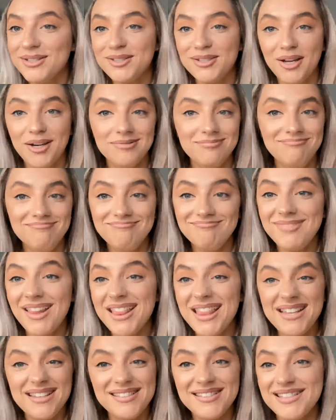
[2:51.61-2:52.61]
so
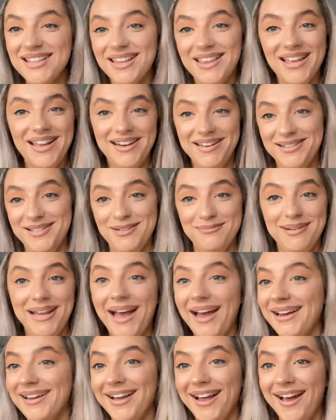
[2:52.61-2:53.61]
this is the thinnest I'm
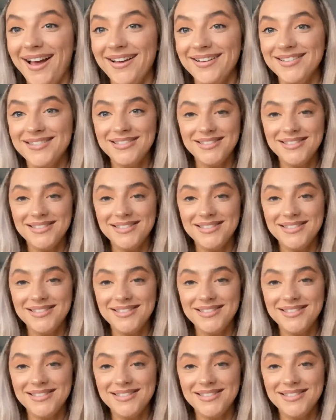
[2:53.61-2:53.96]
getting, guys.